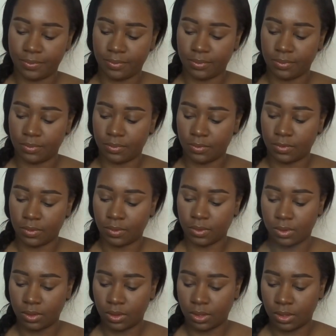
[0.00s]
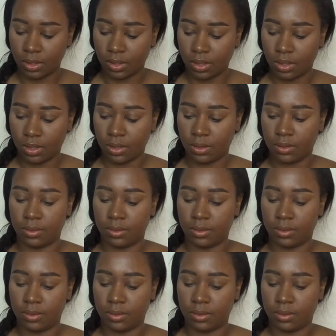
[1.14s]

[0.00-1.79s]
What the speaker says: (no one is talking)